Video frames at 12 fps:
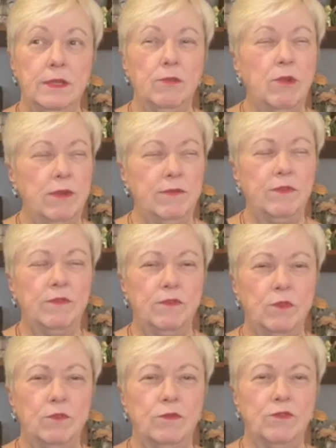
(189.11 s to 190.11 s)
grateful
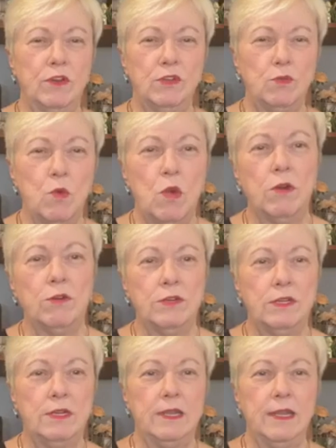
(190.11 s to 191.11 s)
for fresh water
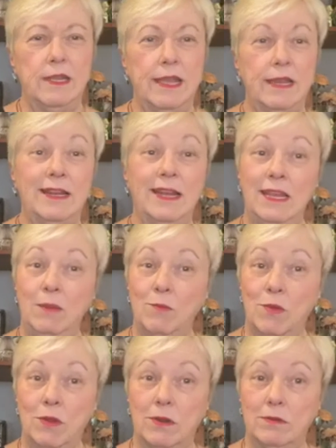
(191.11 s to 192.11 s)
today and clean
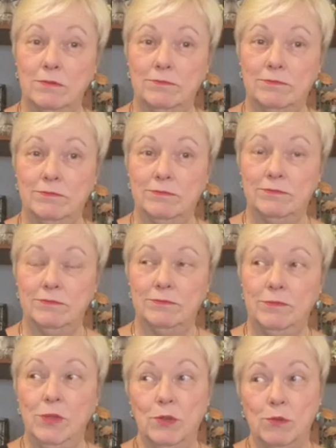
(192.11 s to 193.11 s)
water.
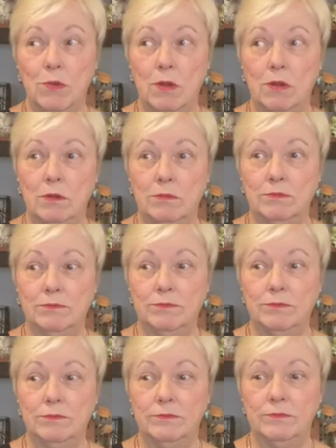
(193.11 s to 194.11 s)
Pure water,
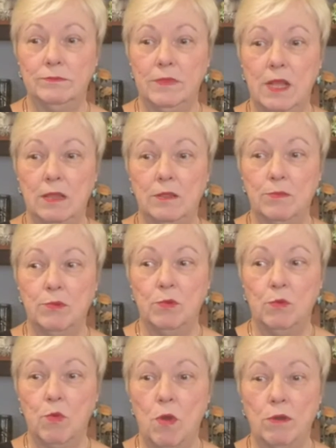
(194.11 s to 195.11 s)
not the
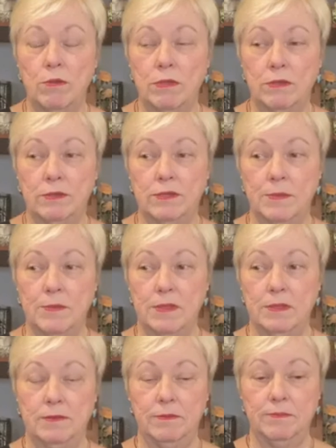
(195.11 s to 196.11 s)
poor water that some of
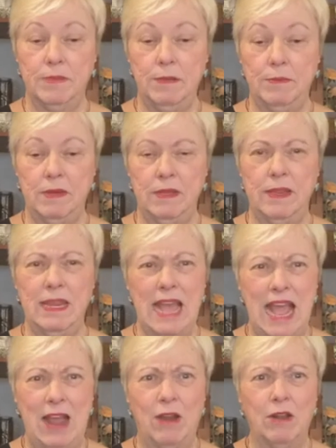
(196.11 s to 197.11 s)
the people in
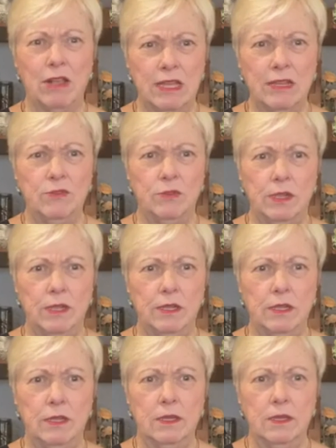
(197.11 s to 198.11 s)
our country
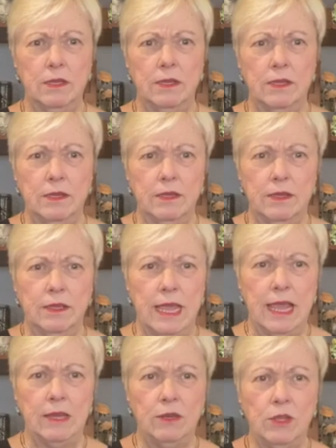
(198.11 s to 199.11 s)

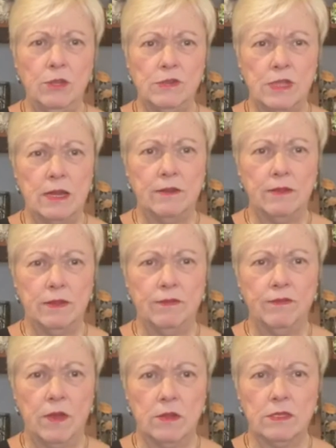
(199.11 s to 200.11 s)
can't use out of their
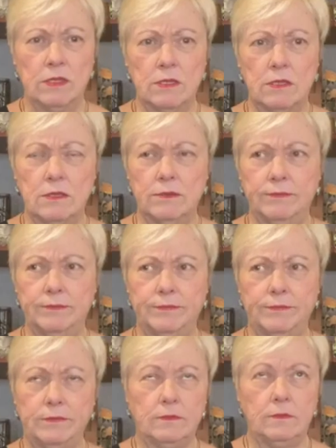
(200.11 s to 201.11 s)
faucets.
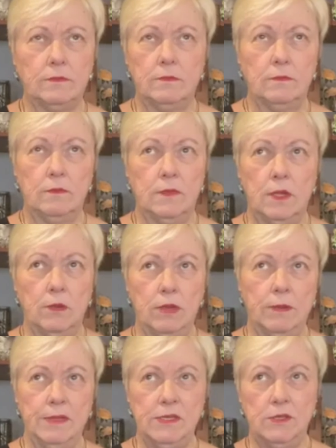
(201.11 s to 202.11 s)
Don't
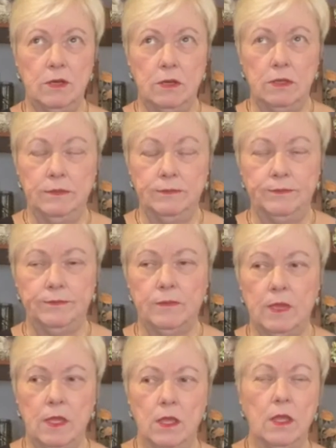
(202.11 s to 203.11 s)
get me started.
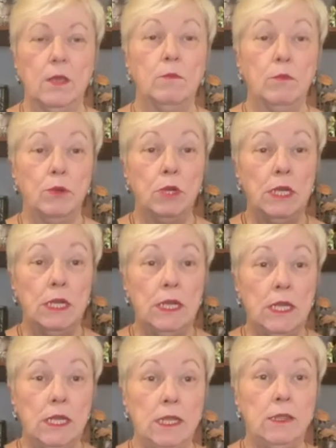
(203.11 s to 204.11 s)

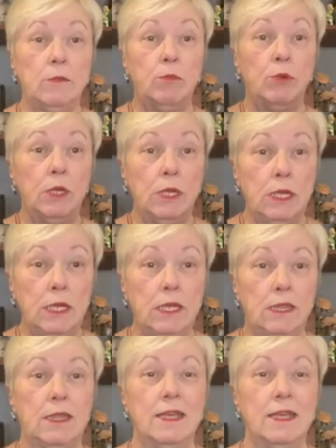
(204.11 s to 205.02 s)
Breathe, breathe.